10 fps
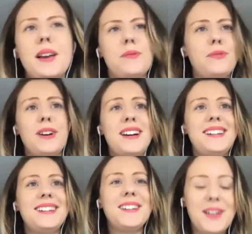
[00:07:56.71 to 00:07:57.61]
I'm
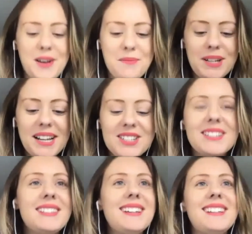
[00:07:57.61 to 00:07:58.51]
fine, but actually
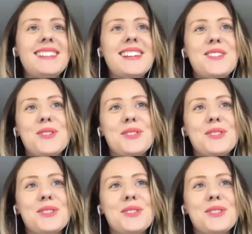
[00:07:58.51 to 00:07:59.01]
they're not.